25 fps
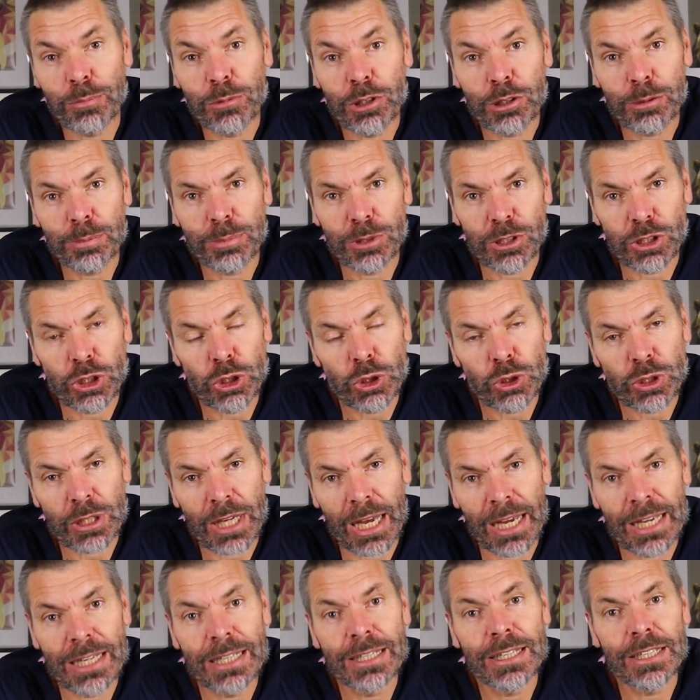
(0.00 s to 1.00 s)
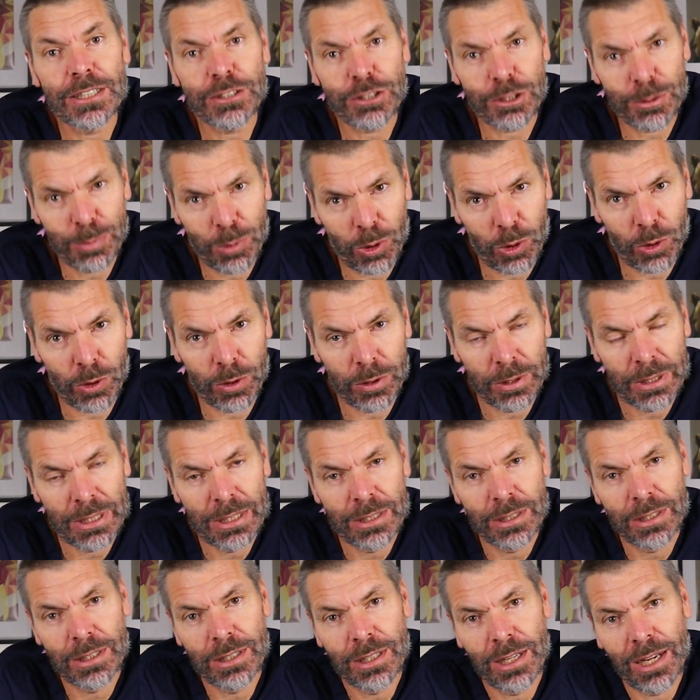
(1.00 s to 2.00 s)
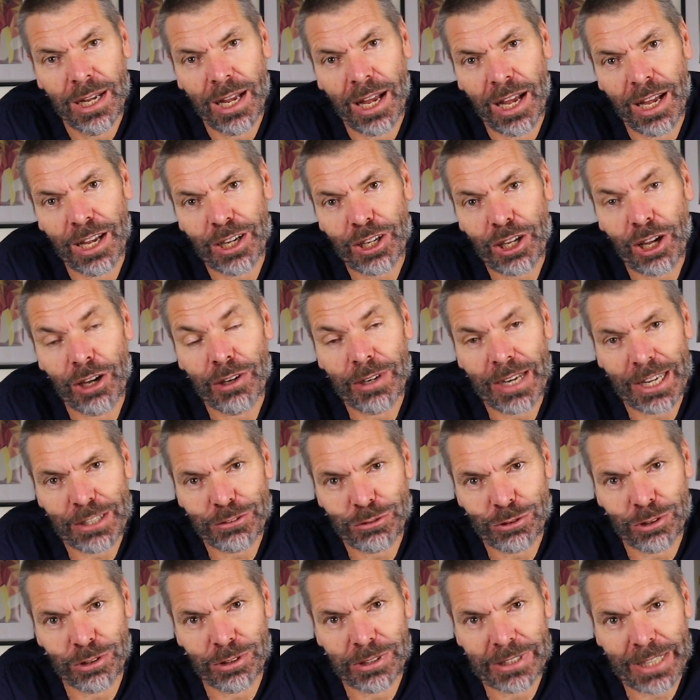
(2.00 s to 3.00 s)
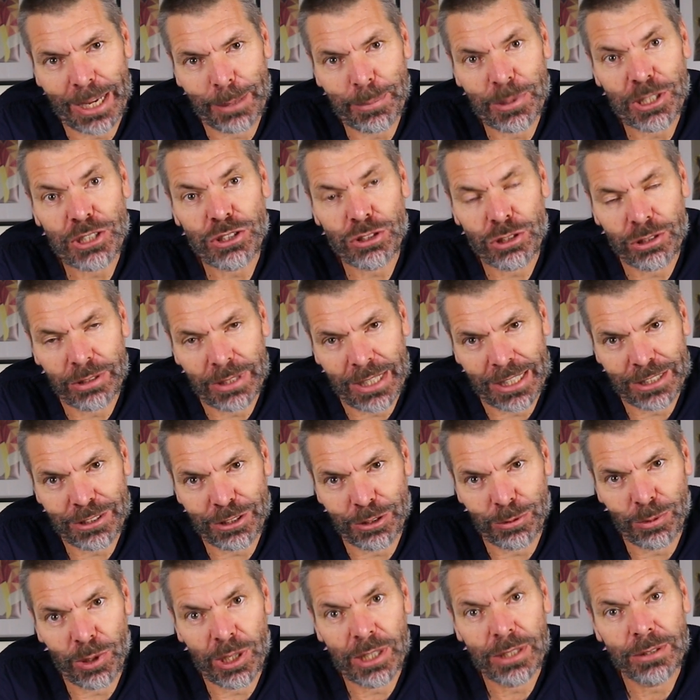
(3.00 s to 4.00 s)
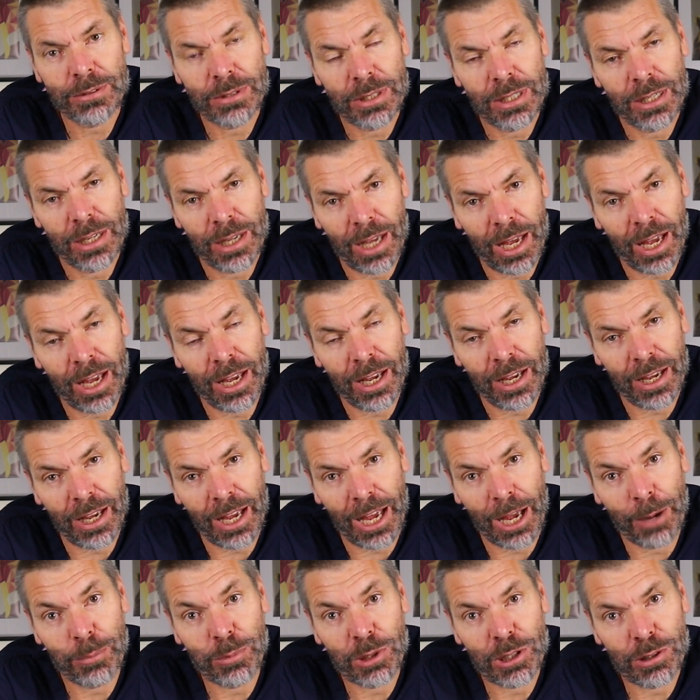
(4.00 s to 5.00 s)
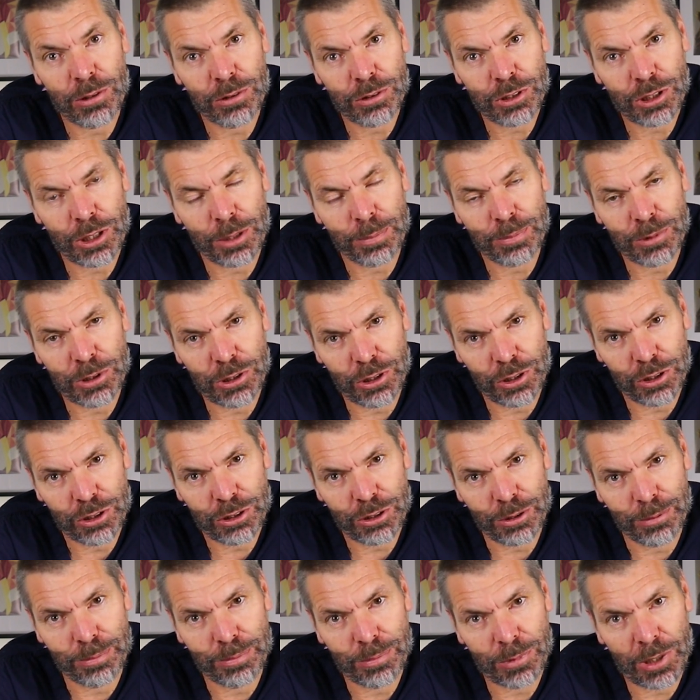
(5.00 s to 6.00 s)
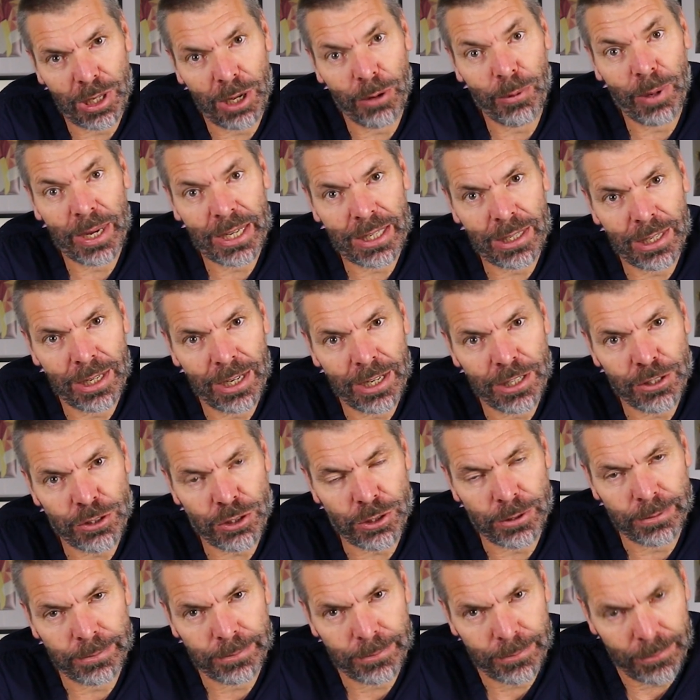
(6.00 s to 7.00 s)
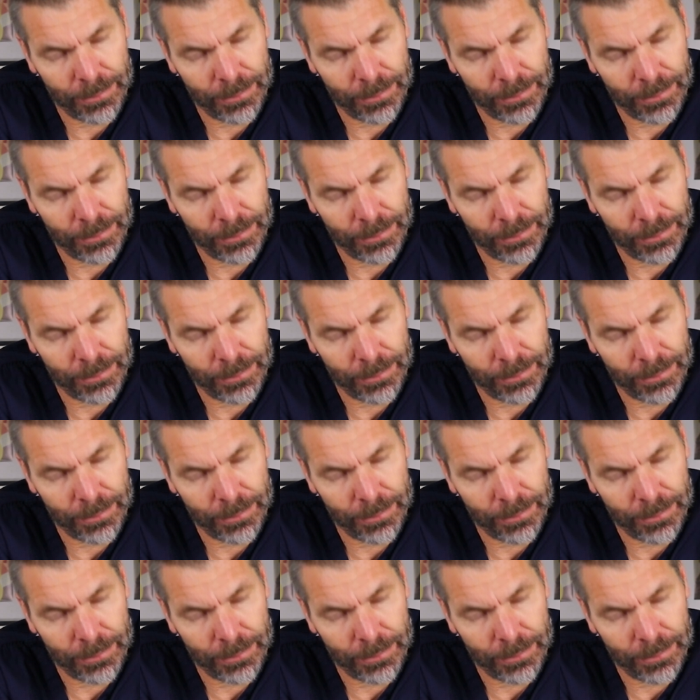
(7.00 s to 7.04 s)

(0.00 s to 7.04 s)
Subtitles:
will produce a little more collateral damage, as it were, and will also produce some coagulation.